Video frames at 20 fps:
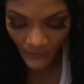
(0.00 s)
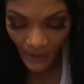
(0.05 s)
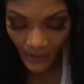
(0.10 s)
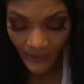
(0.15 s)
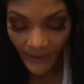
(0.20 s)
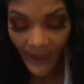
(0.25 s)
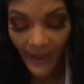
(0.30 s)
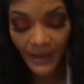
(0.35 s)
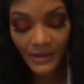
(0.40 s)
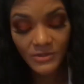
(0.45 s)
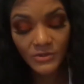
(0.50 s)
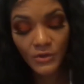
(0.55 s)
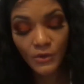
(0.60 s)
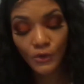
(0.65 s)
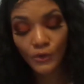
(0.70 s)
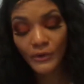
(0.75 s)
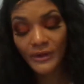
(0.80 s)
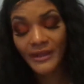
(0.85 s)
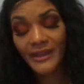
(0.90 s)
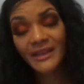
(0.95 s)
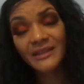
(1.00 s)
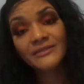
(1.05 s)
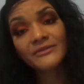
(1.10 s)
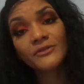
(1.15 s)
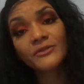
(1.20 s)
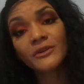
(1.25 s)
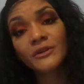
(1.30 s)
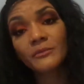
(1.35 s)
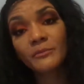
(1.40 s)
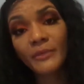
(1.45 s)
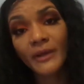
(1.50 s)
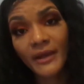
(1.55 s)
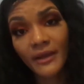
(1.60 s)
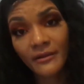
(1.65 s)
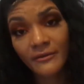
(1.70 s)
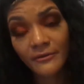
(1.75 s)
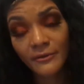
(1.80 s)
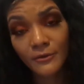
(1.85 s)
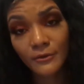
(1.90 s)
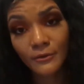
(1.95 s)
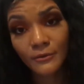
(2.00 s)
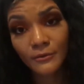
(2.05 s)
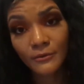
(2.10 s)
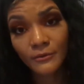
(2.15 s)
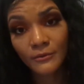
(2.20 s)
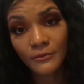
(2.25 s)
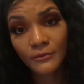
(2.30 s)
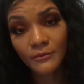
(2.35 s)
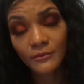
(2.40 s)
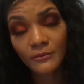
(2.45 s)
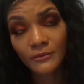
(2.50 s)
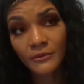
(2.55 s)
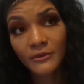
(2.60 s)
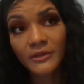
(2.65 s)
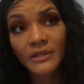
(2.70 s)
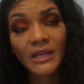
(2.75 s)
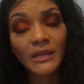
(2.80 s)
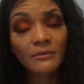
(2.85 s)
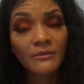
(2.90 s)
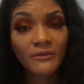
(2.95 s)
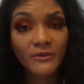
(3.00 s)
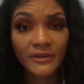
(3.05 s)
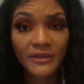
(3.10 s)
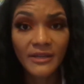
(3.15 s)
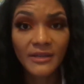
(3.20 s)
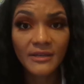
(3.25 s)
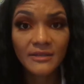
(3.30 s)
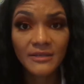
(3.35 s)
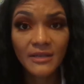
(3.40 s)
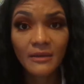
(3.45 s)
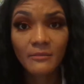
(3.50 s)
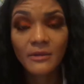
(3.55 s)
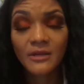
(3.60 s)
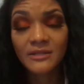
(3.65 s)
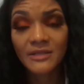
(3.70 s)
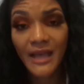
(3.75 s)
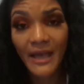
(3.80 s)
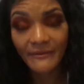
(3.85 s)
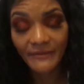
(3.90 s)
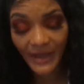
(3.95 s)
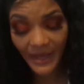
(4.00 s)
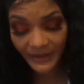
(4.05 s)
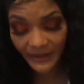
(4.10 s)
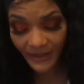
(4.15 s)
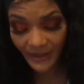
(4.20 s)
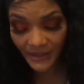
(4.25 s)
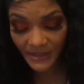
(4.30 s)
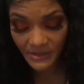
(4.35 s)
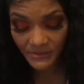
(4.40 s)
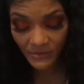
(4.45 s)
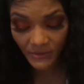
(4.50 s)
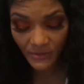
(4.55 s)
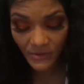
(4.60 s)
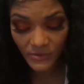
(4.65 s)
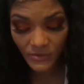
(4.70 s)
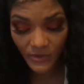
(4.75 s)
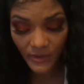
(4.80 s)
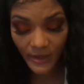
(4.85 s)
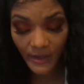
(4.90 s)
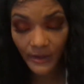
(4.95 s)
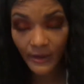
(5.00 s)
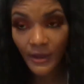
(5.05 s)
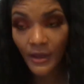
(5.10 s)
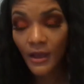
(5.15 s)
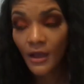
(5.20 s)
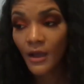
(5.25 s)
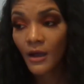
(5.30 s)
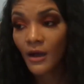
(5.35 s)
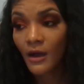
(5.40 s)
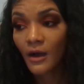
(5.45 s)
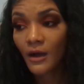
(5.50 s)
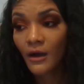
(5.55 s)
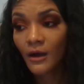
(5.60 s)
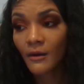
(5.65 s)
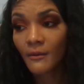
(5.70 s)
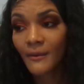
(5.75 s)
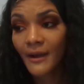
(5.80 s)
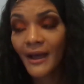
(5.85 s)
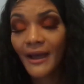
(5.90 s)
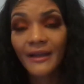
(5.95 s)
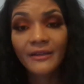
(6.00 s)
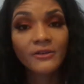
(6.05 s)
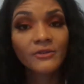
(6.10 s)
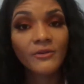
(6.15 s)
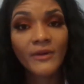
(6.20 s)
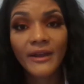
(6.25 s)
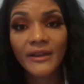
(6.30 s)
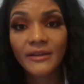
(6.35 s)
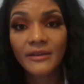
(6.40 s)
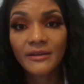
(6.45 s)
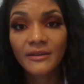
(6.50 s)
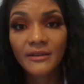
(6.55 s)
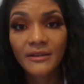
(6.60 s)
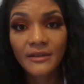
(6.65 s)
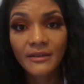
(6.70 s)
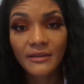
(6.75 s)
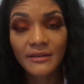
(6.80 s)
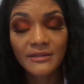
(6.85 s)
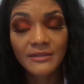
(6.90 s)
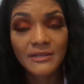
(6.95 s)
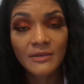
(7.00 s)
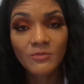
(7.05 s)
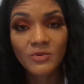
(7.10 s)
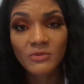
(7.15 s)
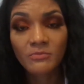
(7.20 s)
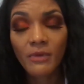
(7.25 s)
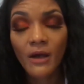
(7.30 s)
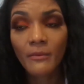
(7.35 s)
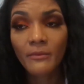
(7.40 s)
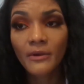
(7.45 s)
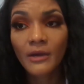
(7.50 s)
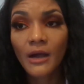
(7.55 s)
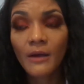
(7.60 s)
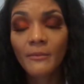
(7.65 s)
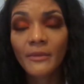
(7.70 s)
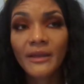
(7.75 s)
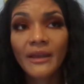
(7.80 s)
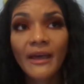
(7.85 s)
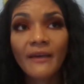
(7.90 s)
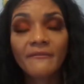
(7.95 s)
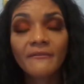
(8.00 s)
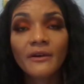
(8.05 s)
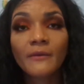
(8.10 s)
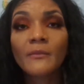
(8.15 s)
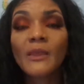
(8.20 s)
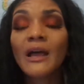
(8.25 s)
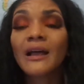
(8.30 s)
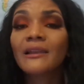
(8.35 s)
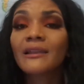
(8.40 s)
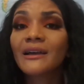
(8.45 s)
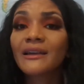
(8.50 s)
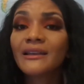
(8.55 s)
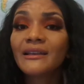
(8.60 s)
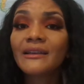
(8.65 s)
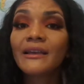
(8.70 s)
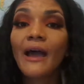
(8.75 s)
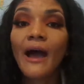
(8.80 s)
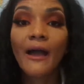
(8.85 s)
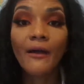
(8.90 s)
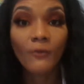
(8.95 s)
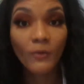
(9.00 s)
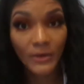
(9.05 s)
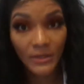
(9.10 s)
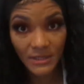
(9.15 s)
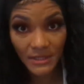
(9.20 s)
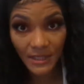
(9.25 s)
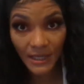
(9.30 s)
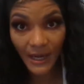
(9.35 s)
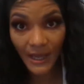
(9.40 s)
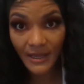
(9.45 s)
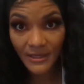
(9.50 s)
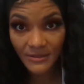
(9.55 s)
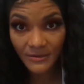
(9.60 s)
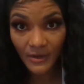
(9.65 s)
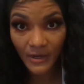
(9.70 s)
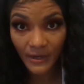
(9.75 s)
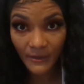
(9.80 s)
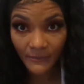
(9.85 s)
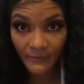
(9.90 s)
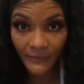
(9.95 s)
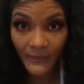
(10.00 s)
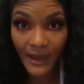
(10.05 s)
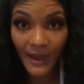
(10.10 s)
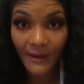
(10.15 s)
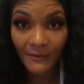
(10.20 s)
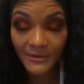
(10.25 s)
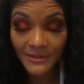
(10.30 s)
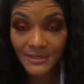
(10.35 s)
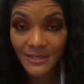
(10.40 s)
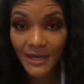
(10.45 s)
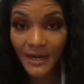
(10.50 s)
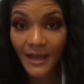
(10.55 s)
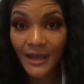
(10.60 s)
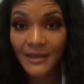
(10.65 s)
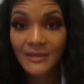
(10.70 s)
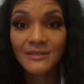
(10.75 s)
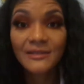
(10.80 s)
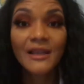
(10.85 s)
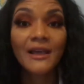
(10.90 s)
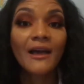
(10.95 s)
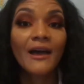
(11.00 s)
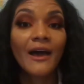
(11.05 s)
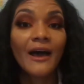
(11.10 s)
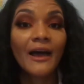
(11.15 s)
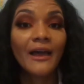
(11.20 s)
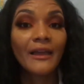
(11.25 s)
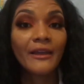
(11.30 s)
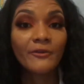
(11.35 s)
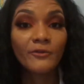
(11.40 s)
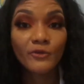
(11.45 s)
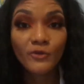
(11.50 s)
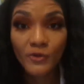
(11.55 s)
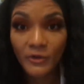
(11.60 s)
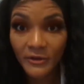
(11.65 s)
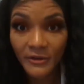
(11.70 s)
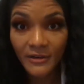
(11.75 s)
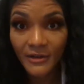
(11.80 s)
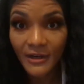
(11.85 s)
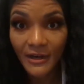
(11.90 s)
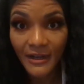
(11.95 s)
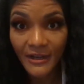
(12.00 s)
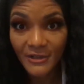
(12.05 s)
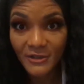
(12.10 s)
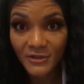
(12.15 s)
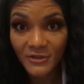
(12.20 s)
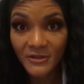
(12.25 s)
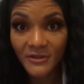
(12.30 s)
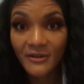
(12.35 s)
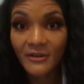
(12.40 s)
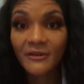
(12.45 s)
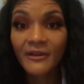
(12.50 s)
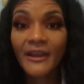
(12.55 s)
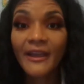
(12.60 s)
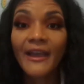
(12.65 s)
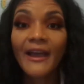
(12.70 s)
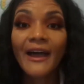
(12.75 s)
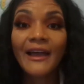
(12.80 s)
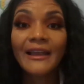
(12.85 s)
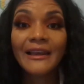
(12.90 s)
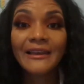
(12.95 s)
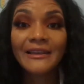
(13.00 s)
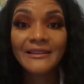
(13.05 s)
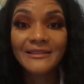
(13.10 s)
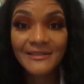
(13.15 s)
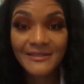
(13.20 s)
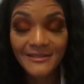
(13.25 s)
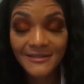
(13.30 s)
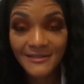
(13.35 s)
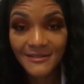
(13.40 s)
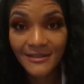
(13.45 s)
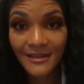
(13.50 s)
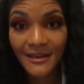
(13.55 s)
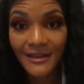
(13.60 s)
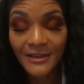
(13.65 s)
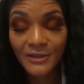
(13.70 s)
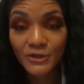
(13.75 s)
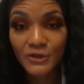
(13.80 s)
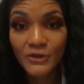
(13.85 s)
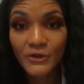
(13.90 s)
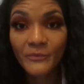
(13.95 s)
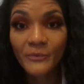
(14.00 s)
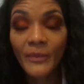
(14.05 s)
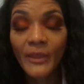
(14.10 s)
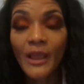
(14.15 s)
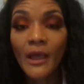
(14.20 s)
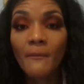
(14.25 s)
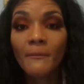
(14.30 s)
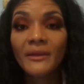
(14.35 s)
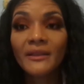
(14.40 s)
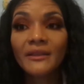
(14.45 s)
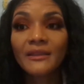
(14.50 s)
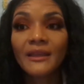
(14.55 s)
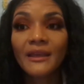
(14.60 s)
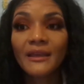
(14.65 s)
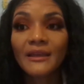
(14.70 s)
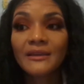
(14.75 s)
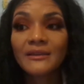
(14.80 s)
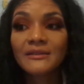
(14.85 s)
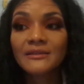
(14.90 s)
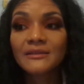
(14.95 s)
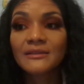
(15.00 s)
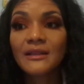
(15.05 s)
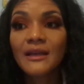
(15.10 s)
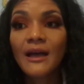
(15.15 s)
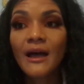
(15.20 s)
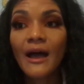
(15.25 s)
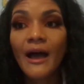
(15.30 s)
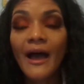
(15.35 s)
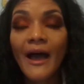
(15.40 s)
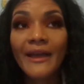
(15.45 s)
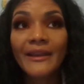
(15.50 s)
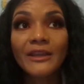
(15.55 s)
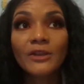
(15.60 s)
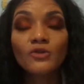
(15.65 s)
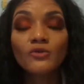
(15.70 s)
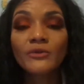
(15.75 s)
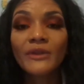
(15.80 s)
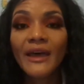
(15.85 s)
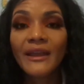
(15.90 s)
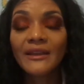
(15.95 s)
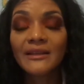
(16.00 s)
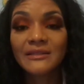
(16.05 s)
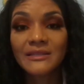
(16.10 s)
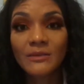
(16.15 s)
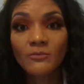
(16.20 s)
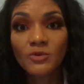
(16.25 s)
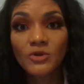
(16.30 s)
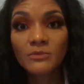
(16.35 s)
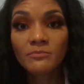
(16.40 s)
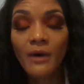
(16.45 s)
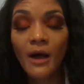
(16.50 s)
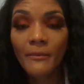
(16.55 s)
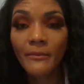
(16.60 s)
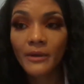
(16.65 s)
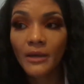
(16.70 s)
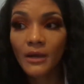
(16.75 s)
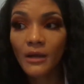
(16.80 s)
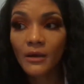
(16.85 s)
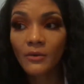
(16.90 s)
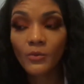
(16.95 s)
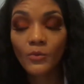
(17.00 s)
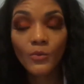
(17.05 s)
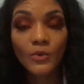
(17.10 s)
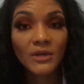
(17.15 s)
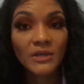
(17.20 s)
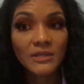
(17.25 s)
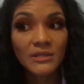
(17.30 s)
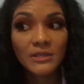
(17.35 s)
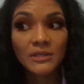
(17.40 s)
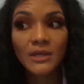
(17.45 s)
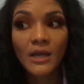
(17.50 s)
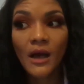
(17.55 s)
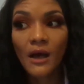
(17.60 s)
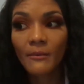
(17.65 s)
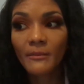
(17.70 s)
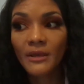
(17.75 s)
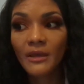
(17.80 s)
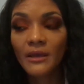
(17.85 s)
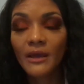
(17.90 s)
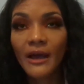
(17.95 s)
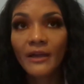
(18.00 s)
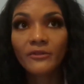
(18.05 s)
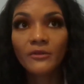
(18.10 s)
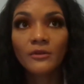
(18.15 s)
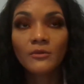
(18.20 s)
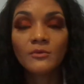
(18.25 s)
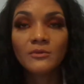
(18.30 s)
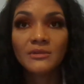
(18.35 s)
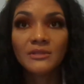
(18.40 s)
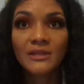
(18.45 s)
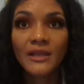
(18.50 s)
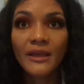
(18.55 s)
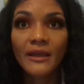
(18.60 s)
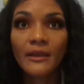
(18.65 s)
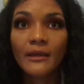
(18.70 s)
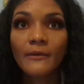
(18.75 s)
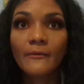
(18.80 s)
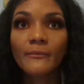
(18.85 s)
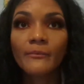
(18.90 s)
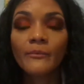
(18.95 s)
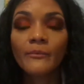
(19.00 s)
yeah, so it gets very painful the day before the exam because I've had that experience, okay? Um, I had no idea an, an exam was popping up and I felt, luckily I went to class, right? I went to class, I recorded a lecture, okay, I listened to the lecture, but the thing is, I didn't know that exam was popping, was coming. I thought it was like